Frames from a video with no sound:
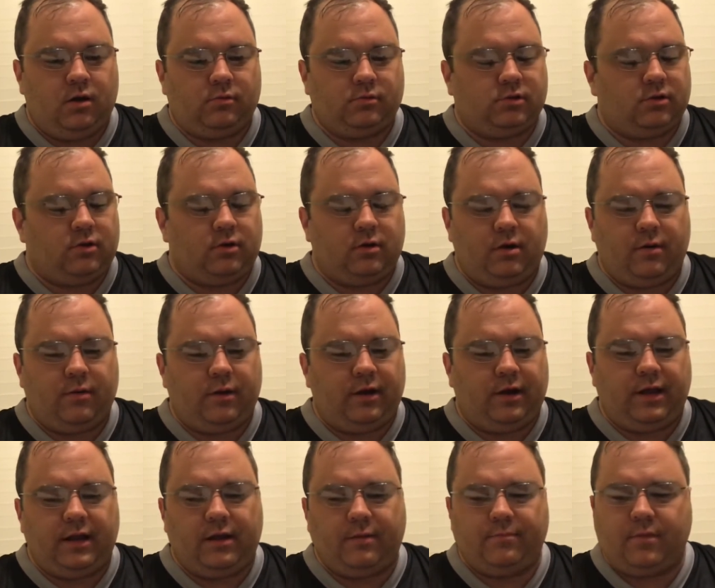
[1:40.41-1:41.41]
So
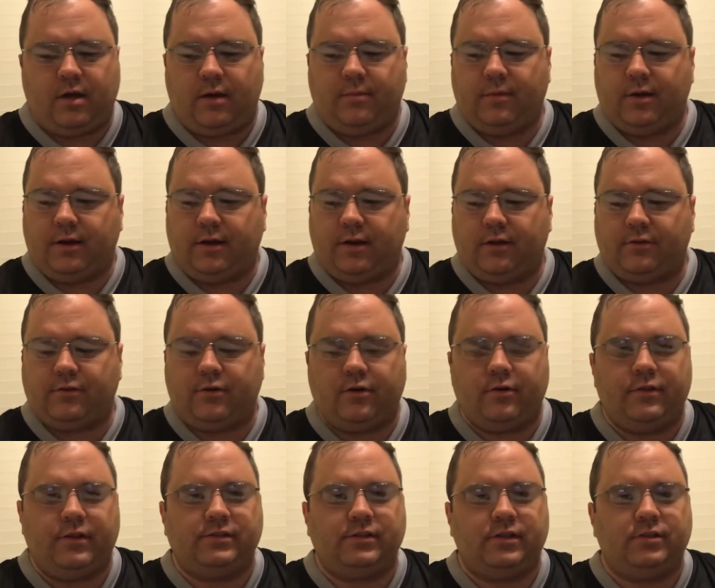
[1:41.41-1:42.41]
again, I'm not going to
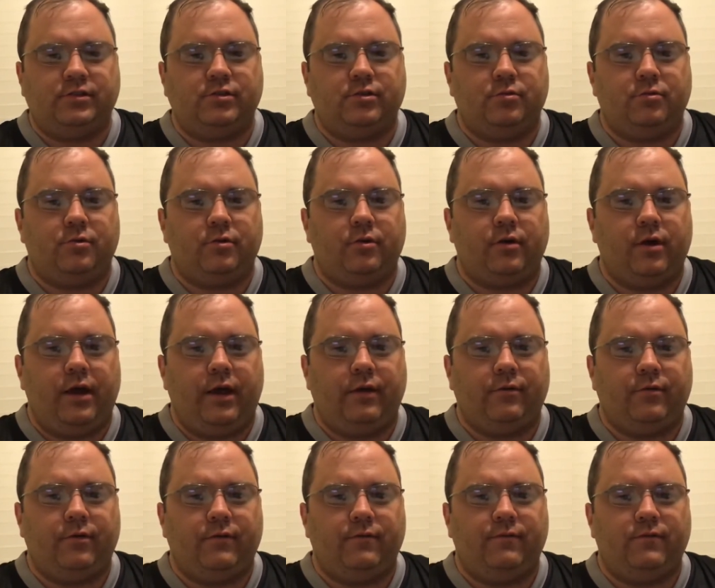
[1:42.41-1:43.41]
turn this into a
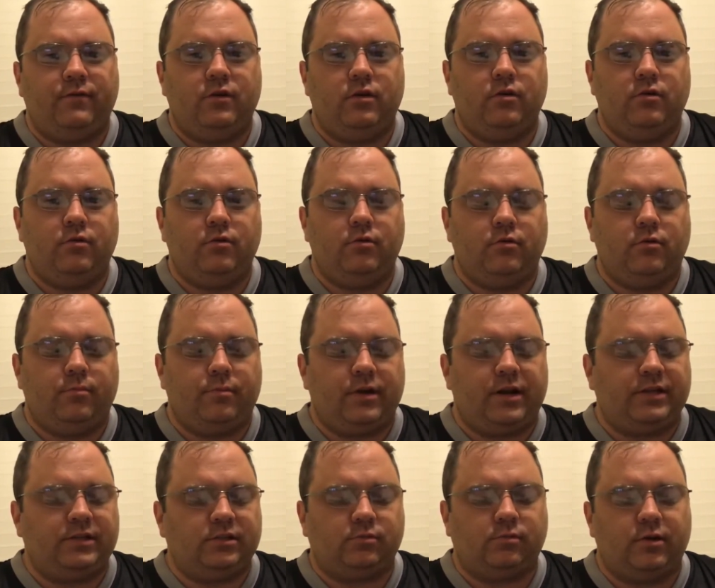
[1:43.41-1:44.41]
review, but
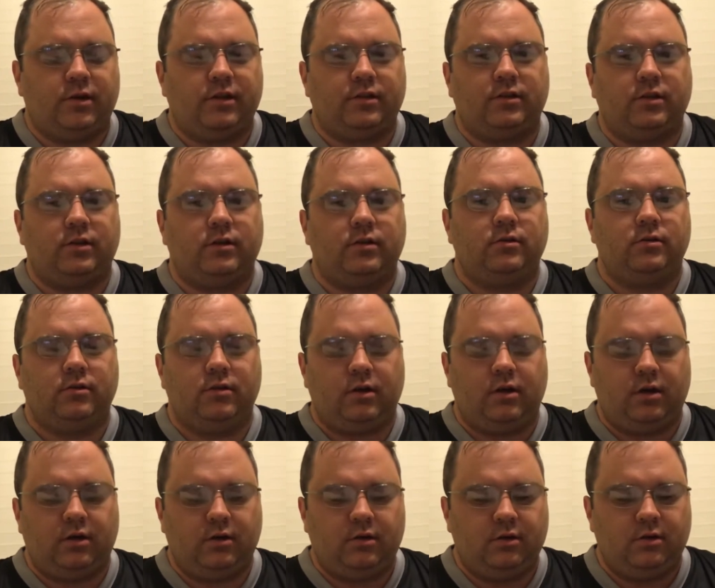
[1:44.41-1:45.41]
I just wanted to
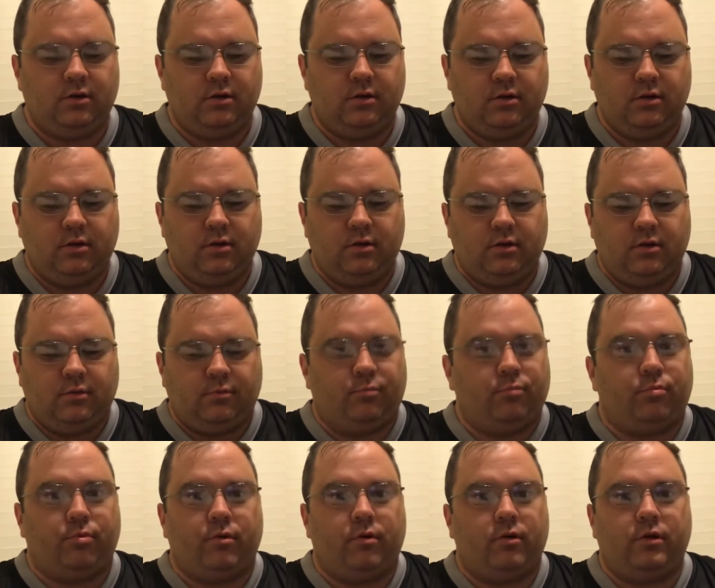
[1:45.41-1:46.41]

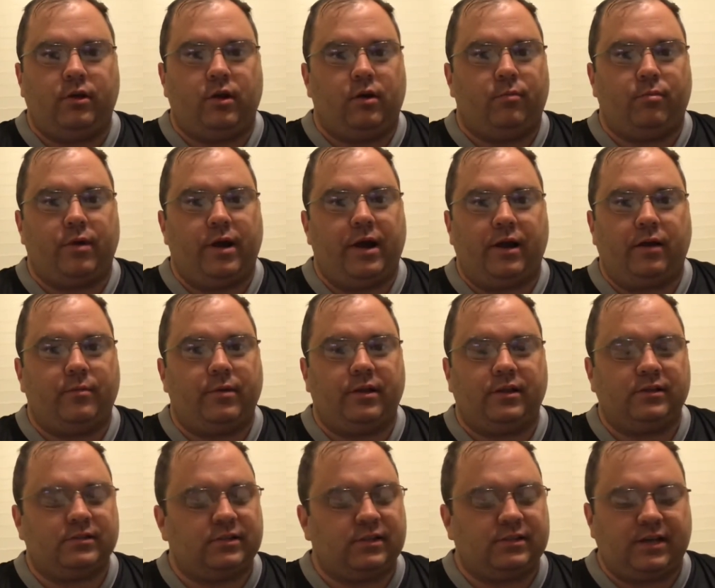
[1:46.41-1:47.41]
brag about
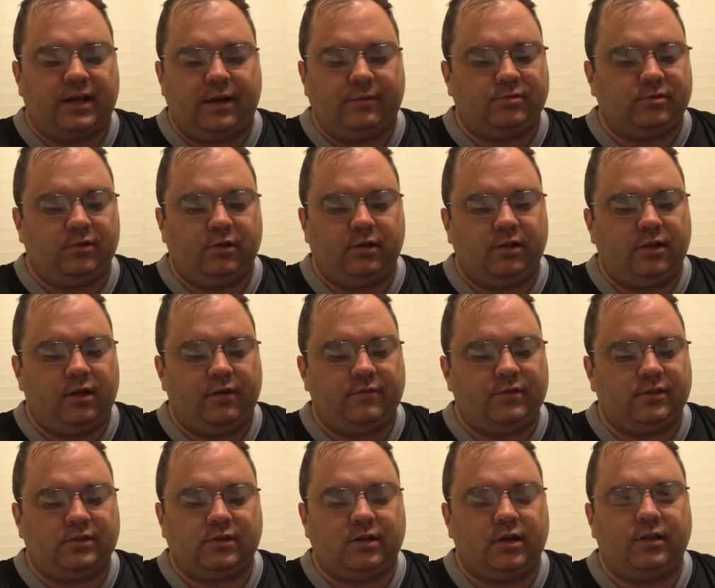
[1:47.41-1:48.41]
this because I absolutely love
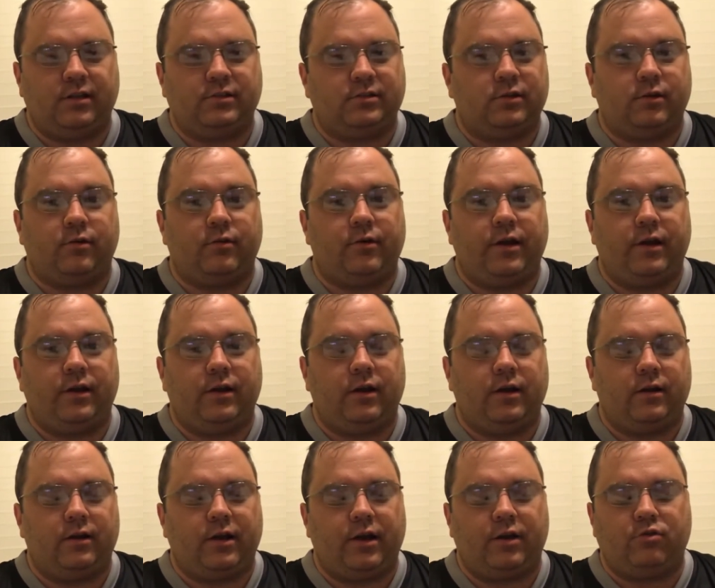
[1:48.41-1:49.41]
this gun. This is a great
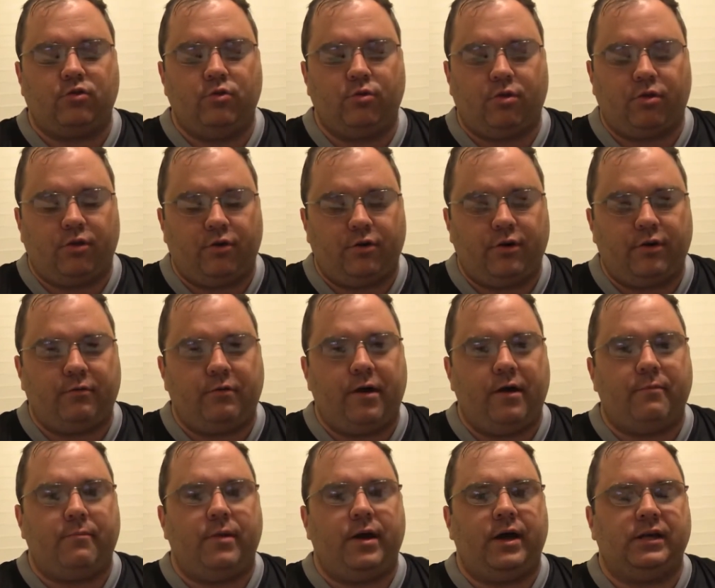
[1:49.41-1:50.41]
gun. I got 230
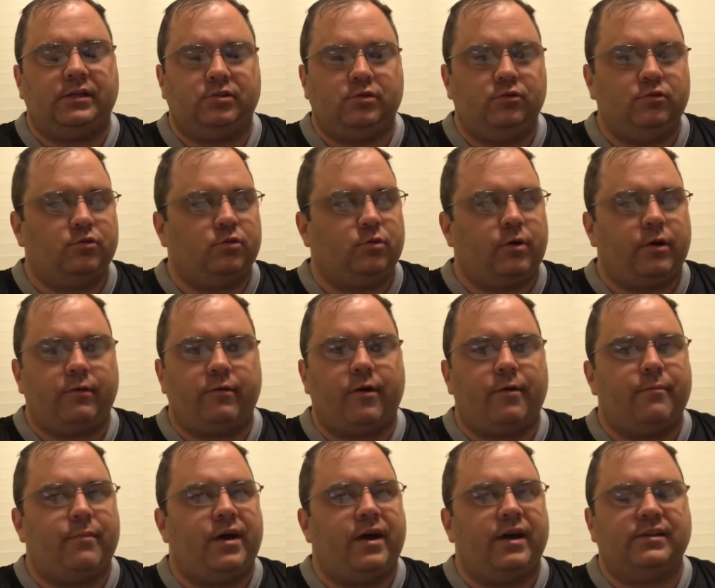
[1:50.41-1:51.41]
round mags, 220
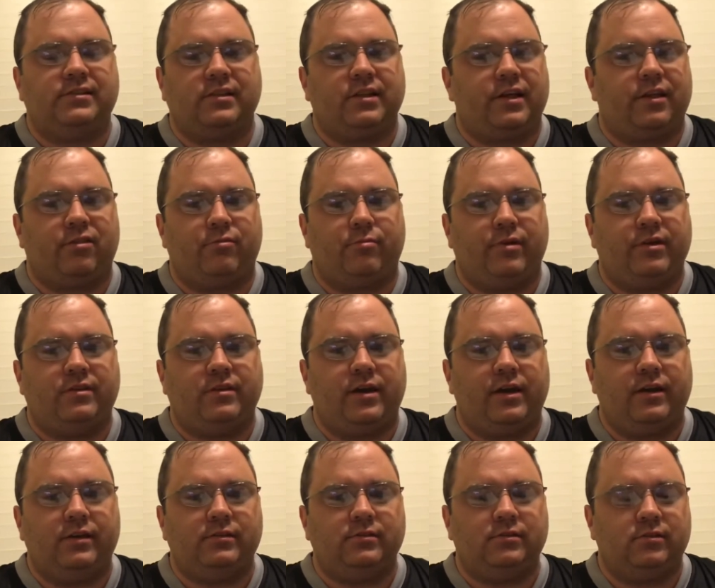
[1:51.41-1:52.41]
round mags, and like
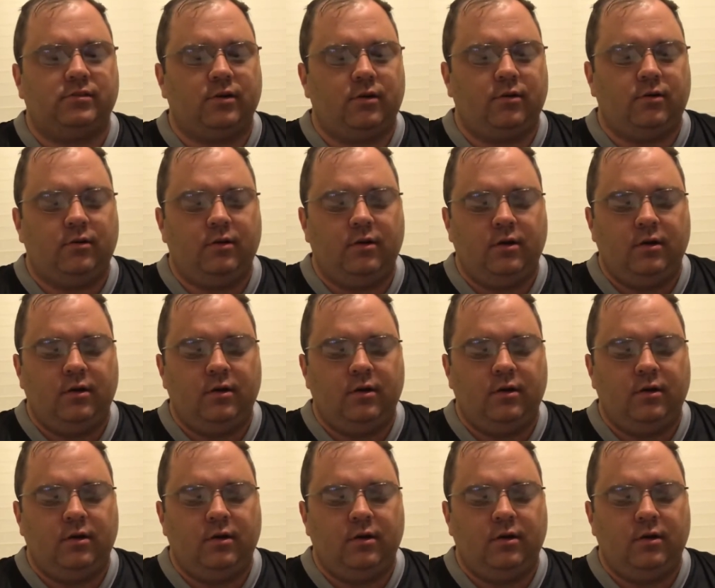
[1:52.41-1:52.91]
310s. So